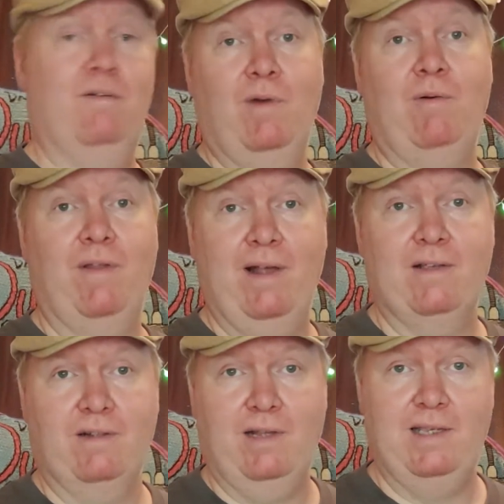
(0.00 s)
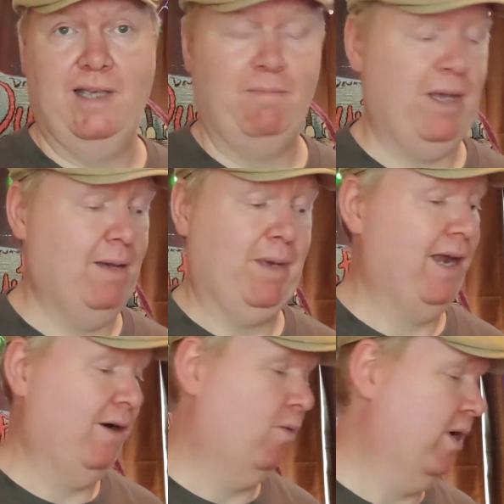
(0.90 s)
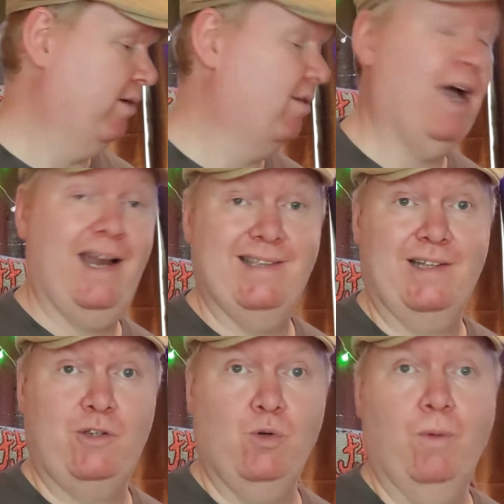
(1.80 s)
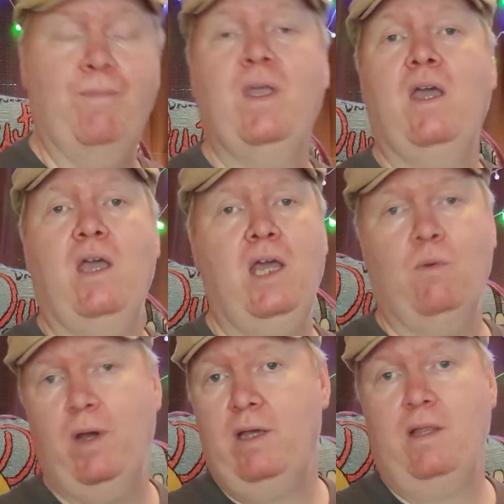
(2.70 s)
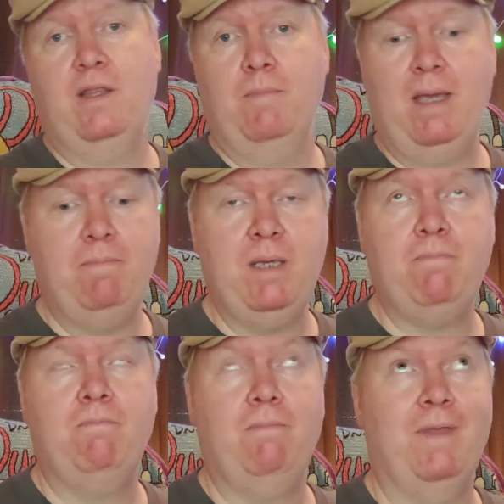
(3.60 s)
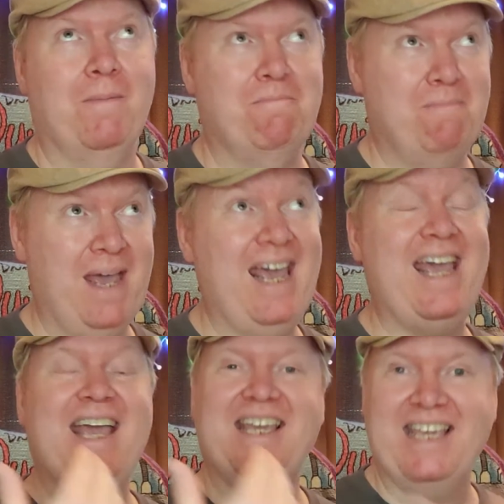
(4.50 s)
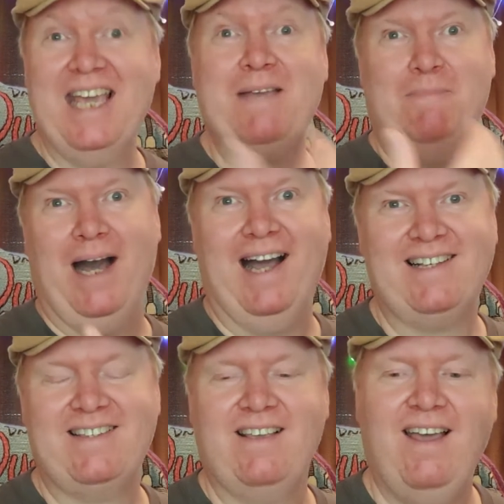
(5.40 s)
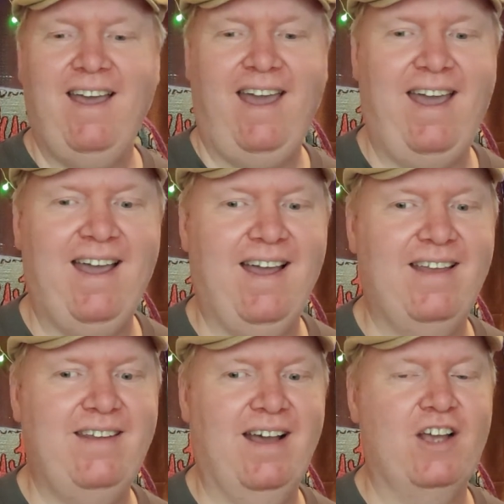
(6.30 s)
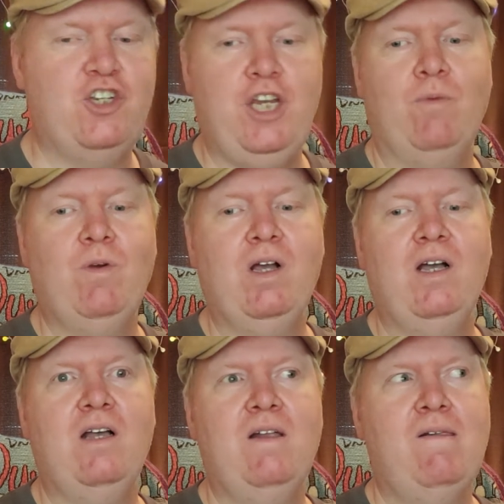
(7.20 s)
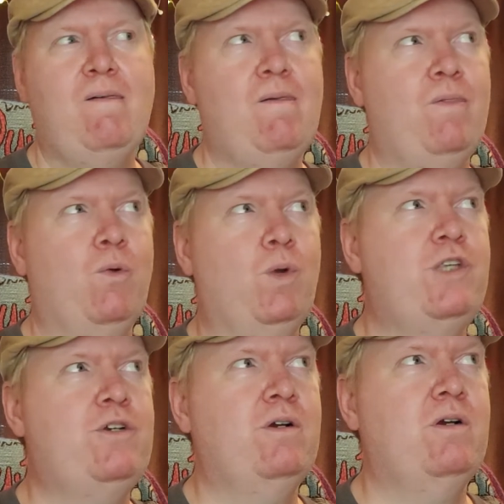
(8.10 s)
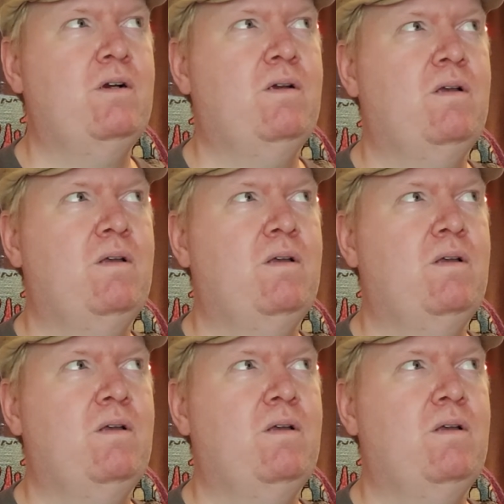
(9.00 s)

Run around the house all day saying Bam. I don't know why. I just think it's cool. Anyway, the May Be the May Geek Box had uh, Shira, The Witcher,